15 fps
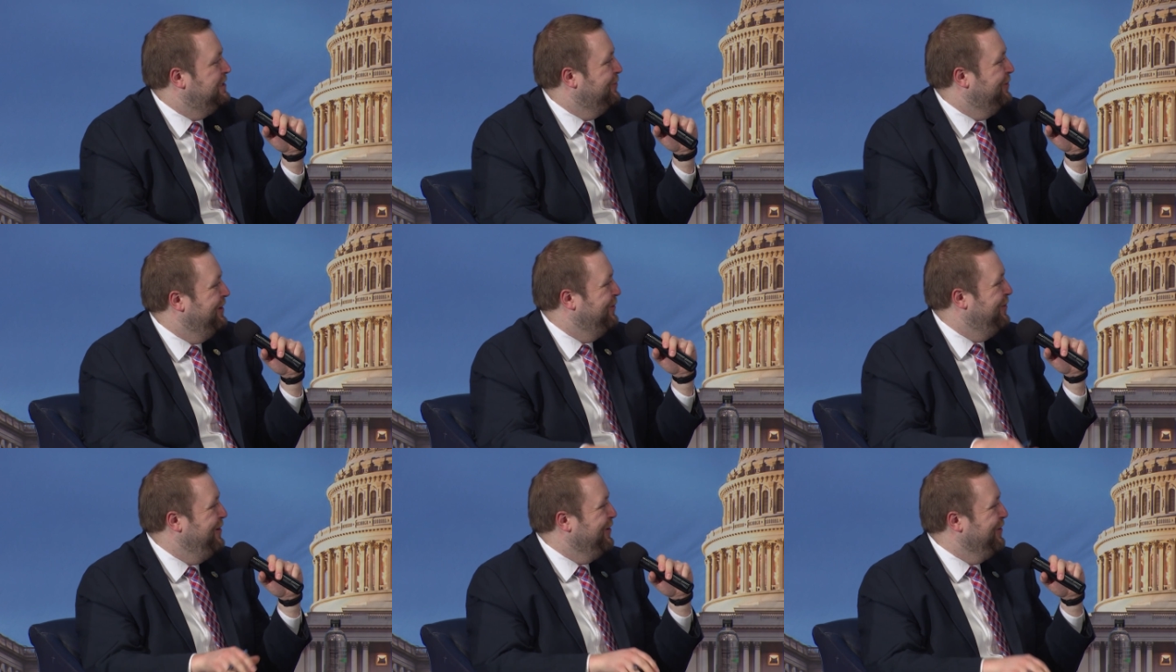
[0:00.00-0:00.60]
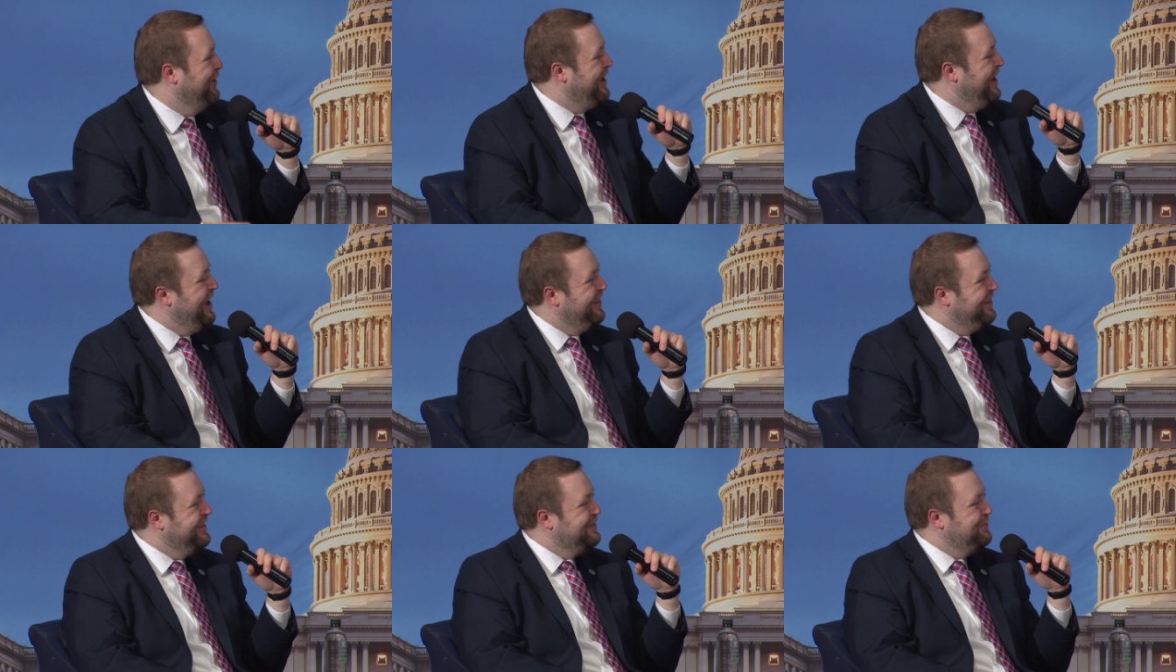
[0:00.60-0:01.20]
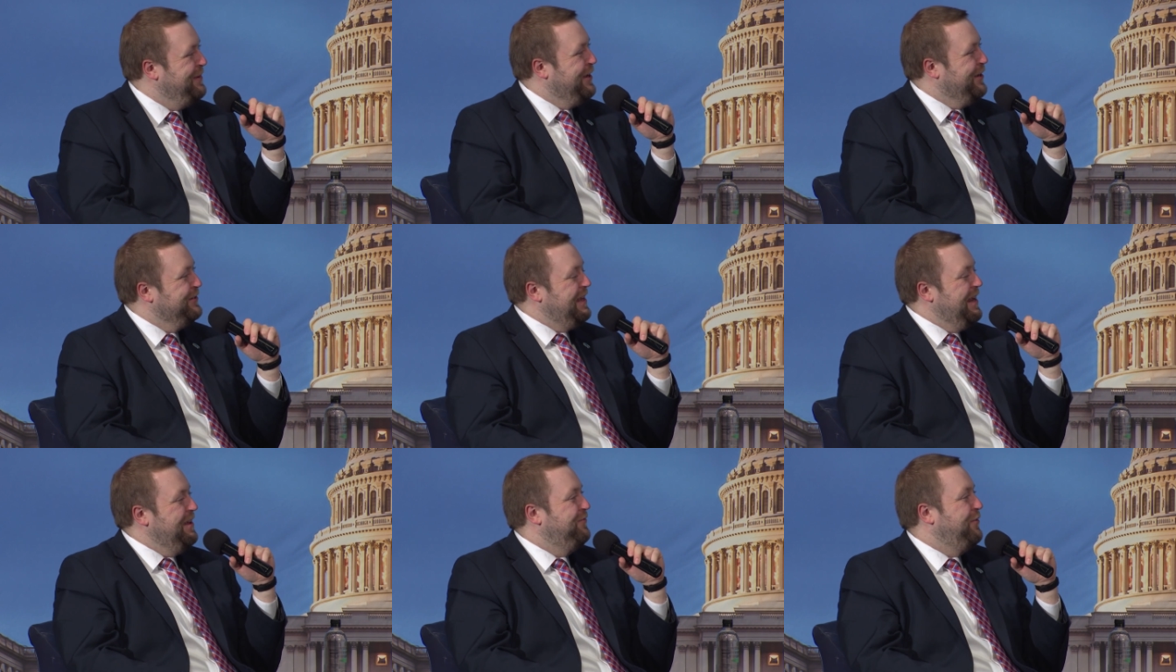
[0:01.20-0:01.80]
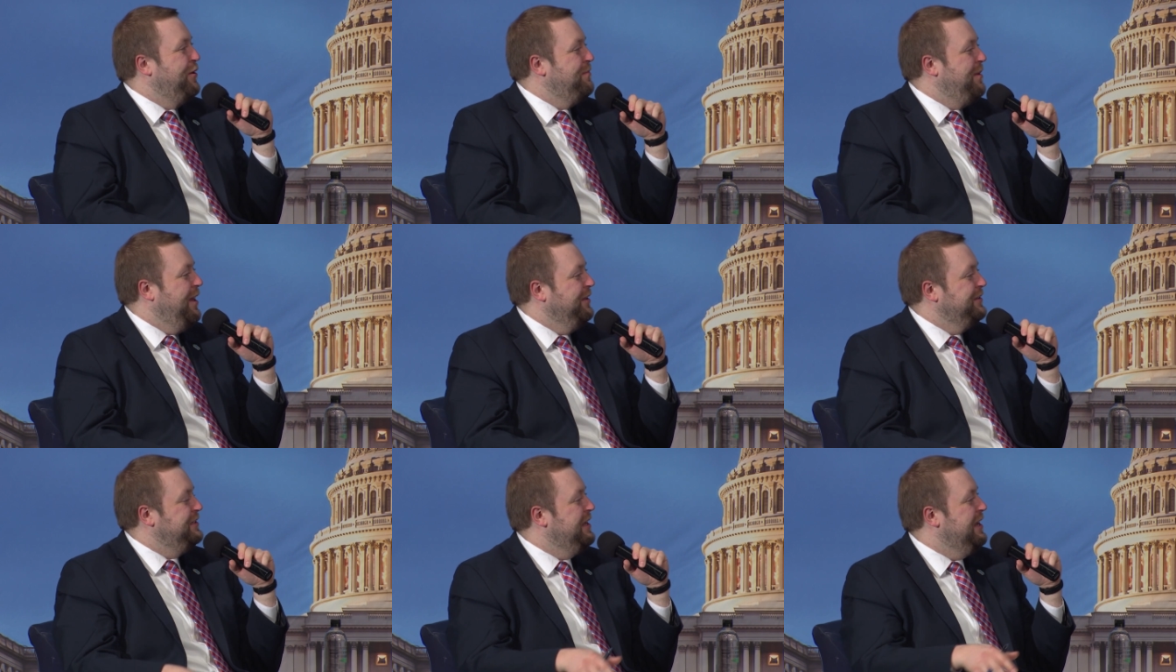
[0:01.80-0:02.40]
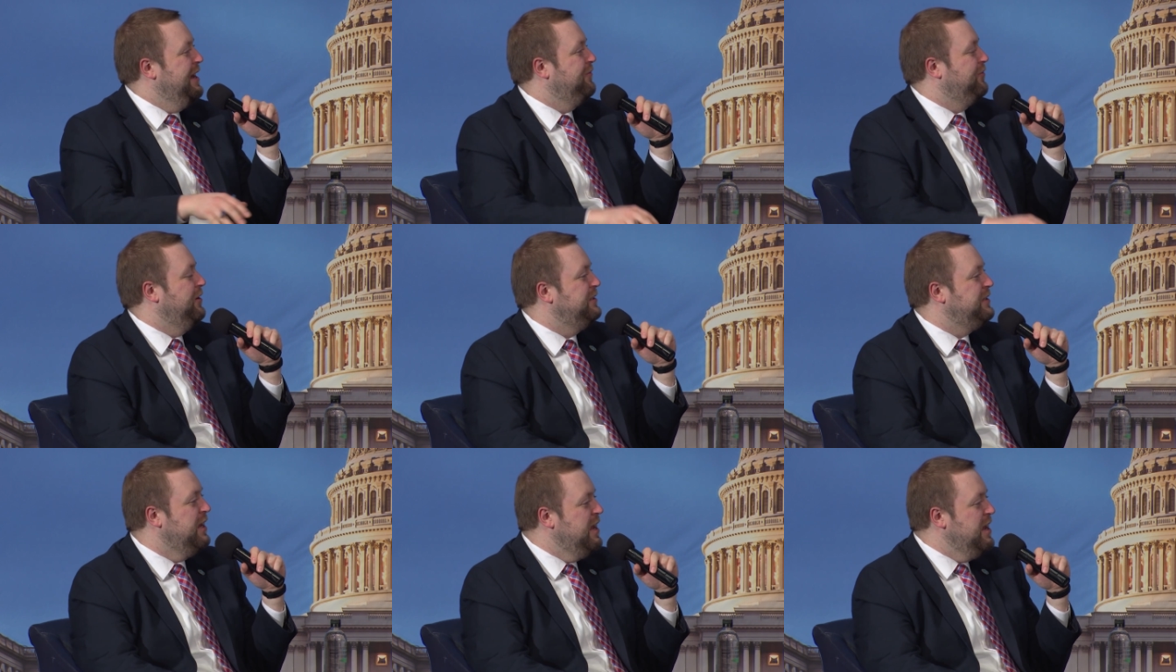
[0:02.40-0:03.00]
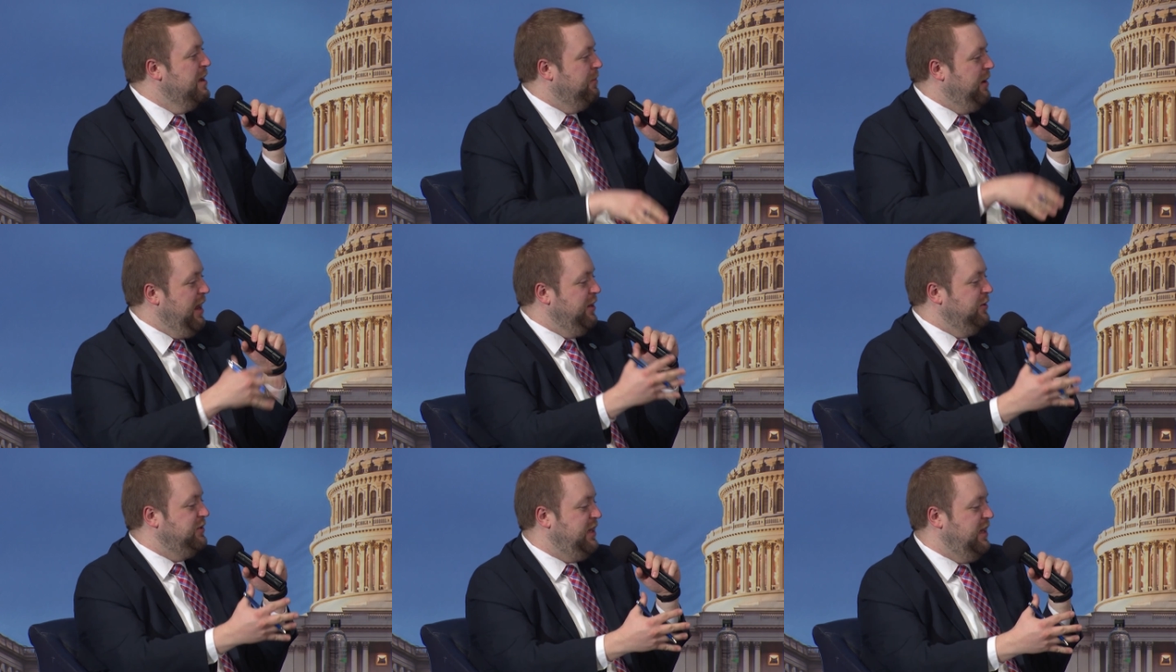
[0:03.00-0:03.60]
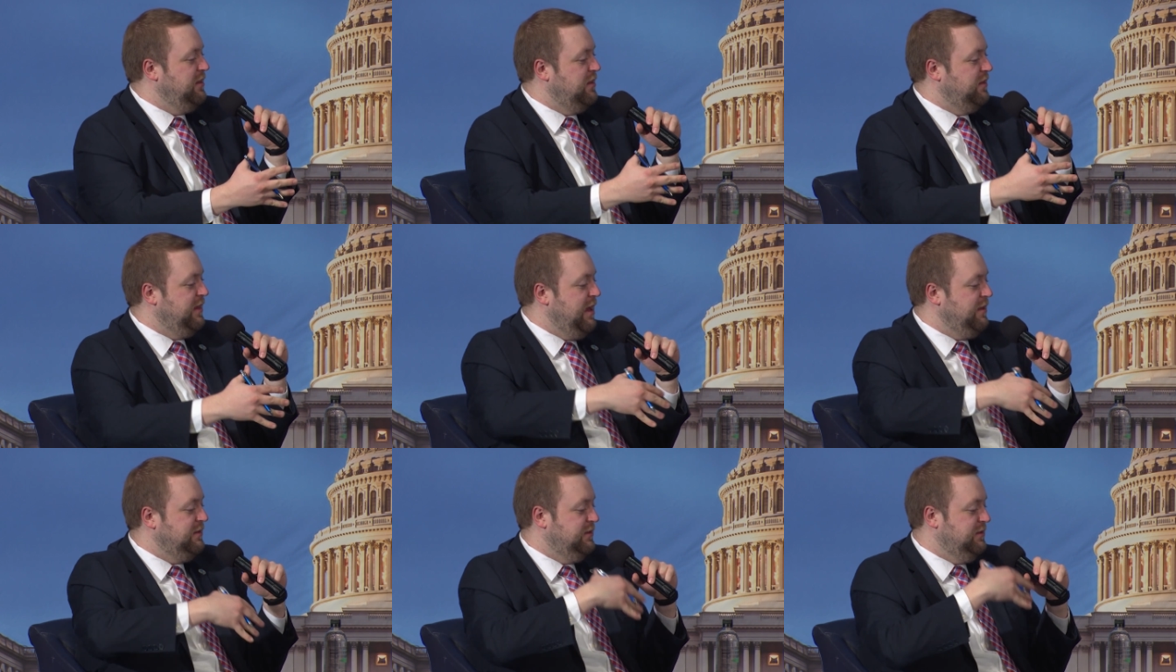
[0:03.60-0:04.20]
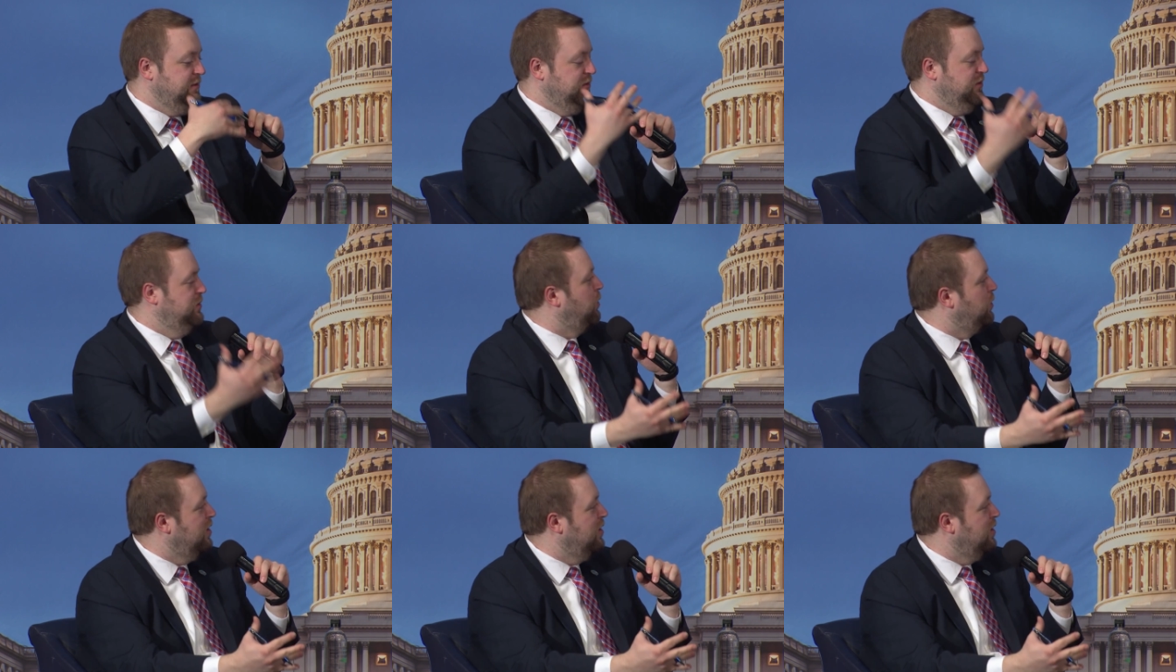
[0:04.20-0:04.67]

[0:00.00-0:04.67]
when, when you're looking at the speakers at a farm policy conference. But I understand that that's sort